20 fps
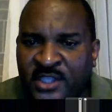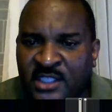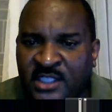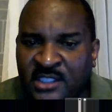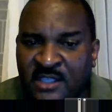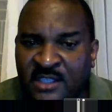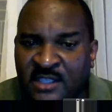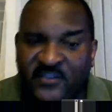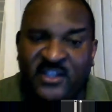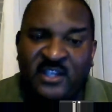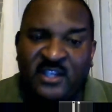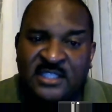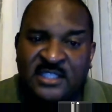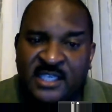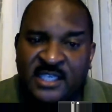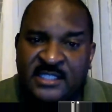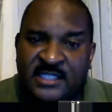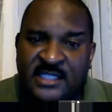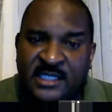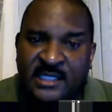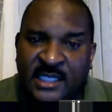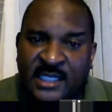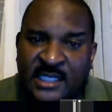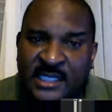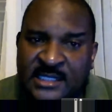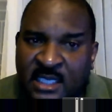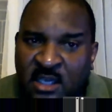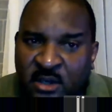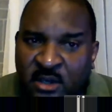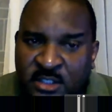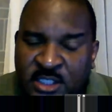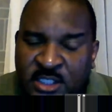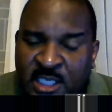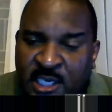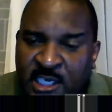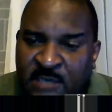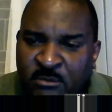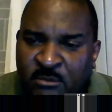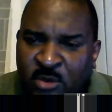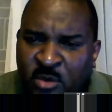difficulties that it's encountering
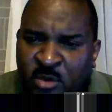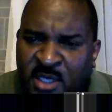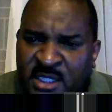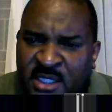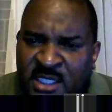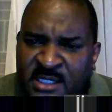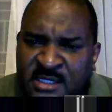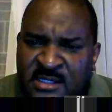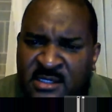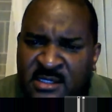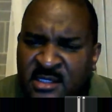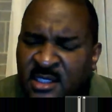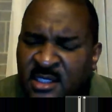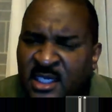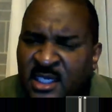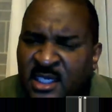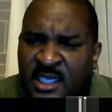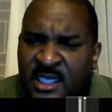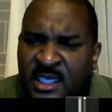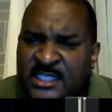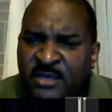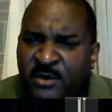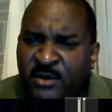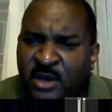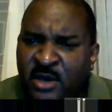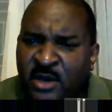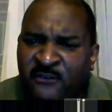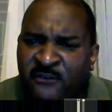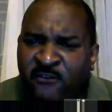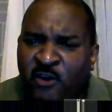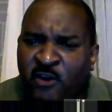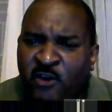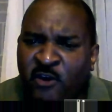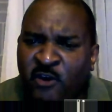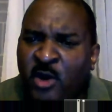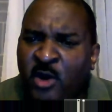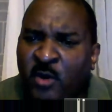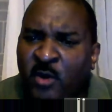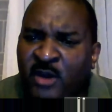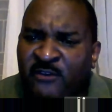at the moment is around
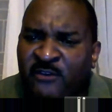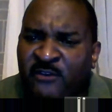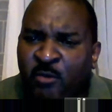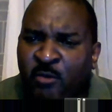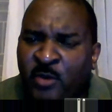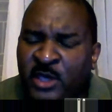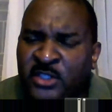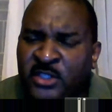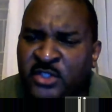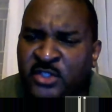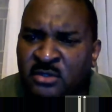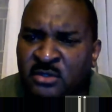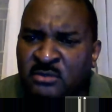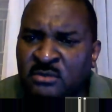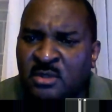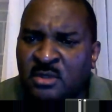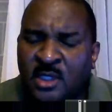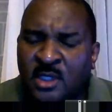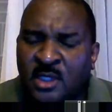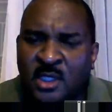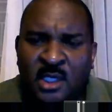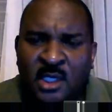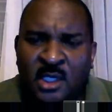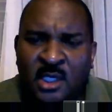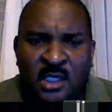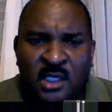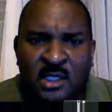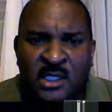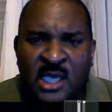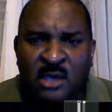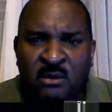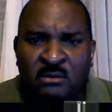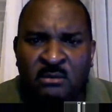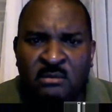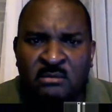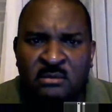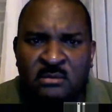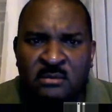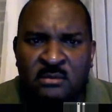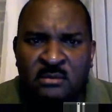4.1, 4.2. Now,
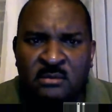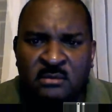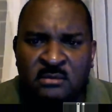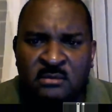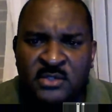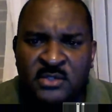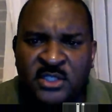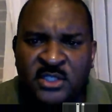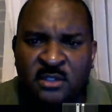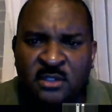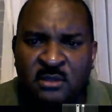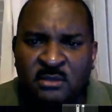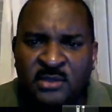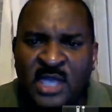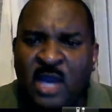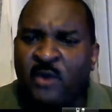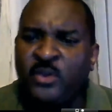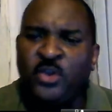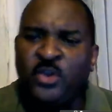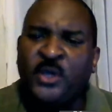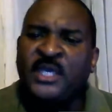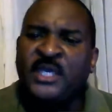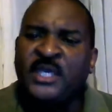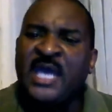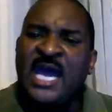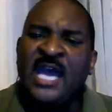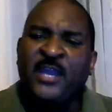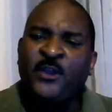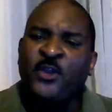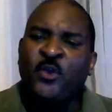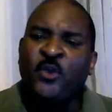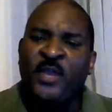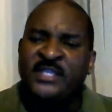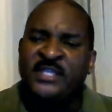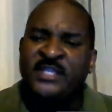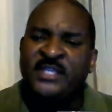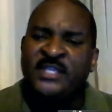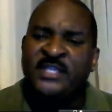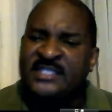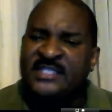so now you could argue the
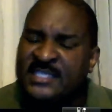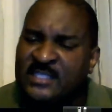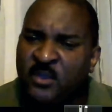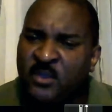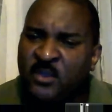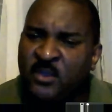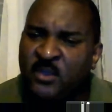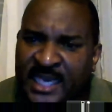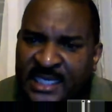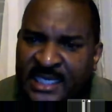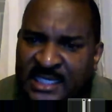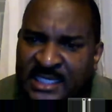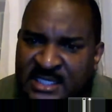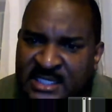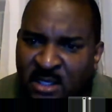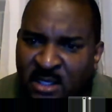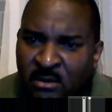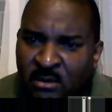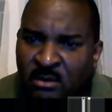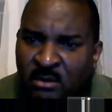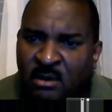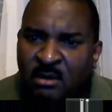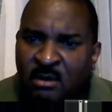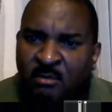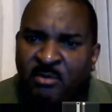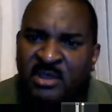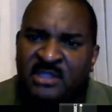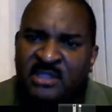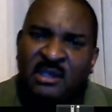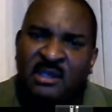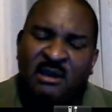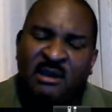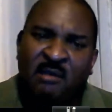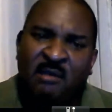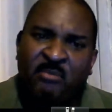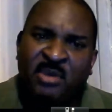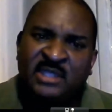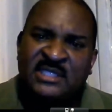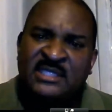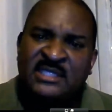reasons as to why that is so, but
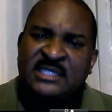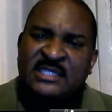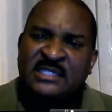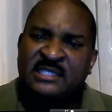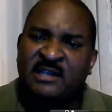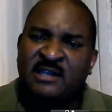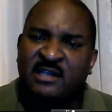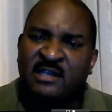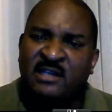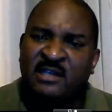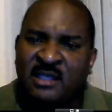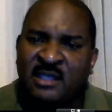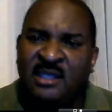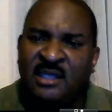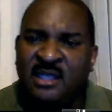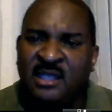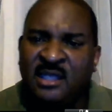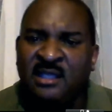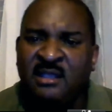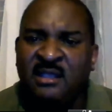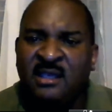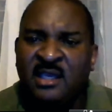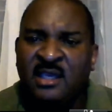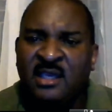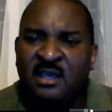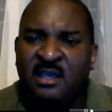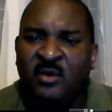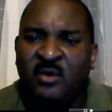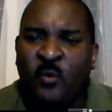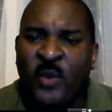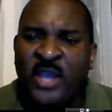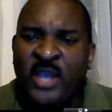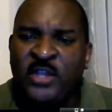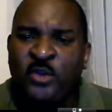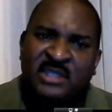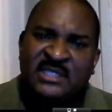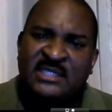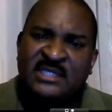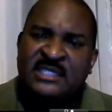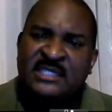certainly when
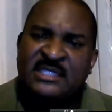you